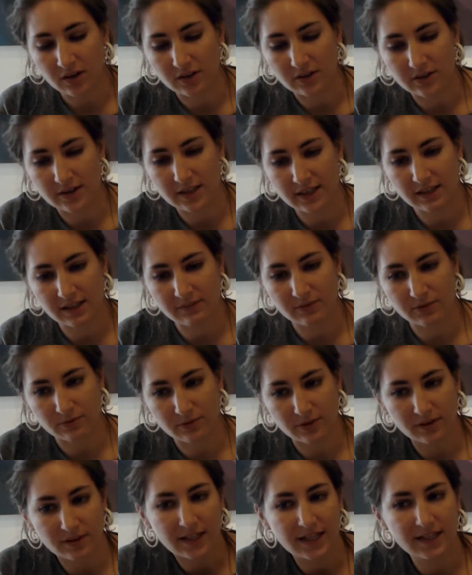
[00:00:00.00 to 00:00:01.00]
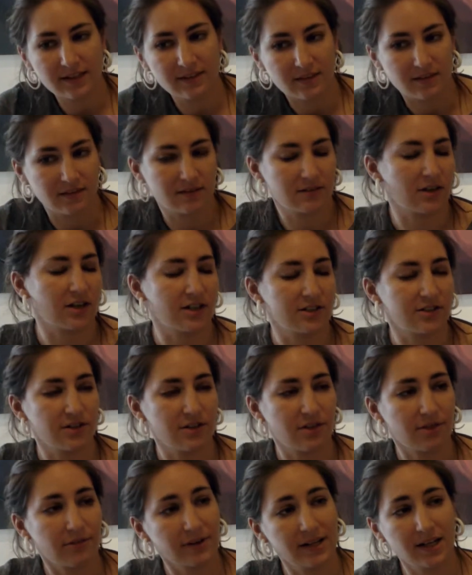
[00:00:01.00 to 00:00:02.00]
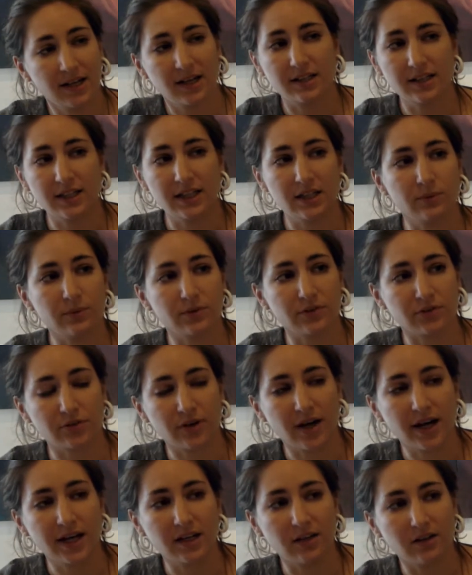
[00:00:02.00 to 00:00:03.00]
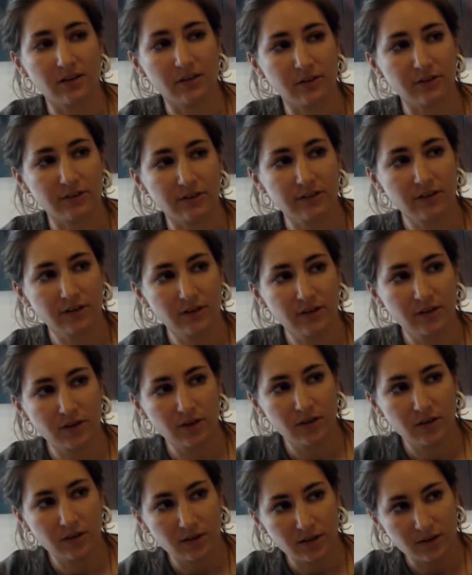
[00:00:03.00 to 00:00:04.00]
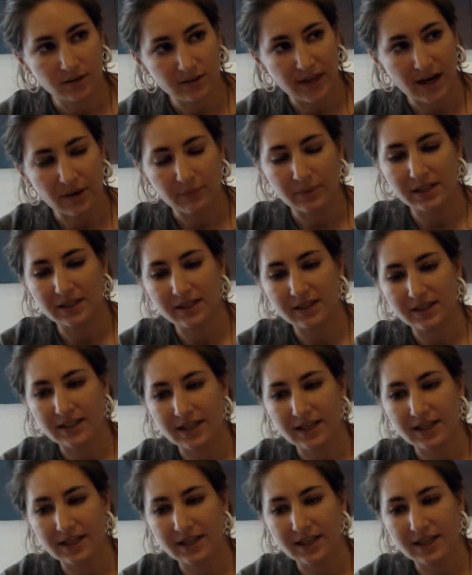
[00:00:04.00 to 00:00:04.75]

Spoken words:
you can even relate the star to 3 unequal triangles. That way the